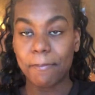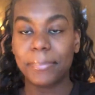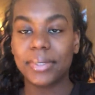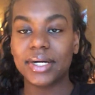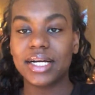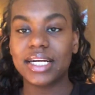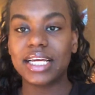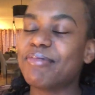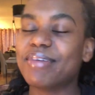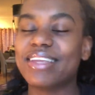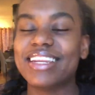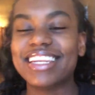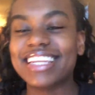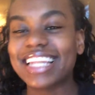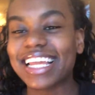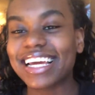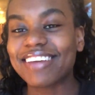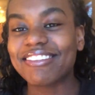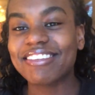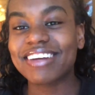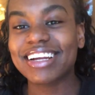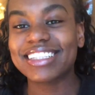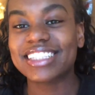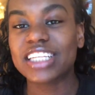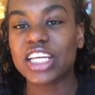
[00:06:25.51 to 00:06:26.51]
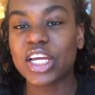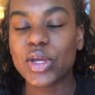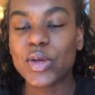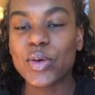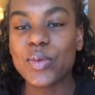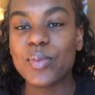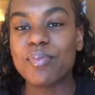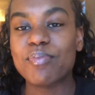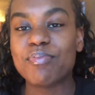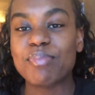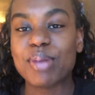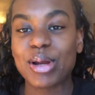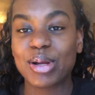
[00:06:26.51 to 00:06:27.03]
but I mean, like, when I tell
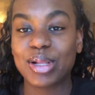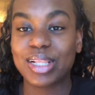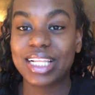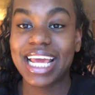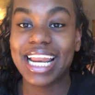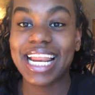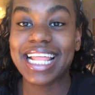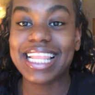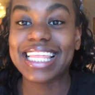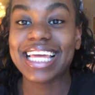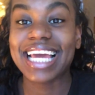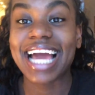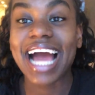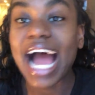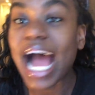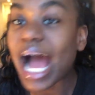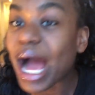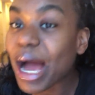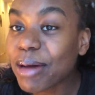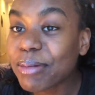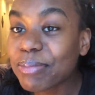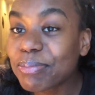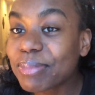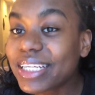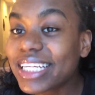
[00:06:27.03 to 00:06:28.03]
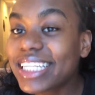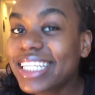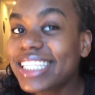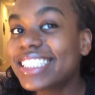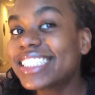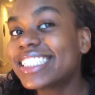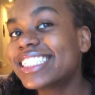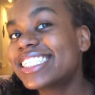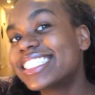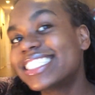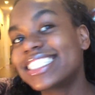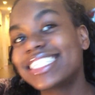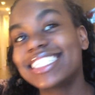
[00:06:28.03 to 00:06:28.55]
you barely anything
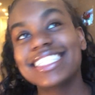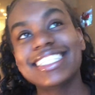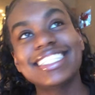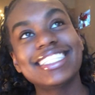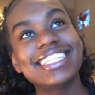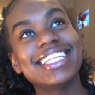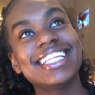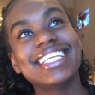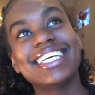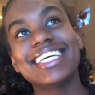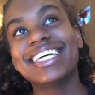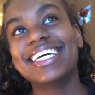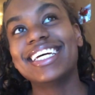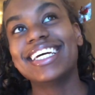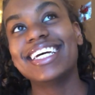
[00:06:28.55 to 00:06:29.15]
happened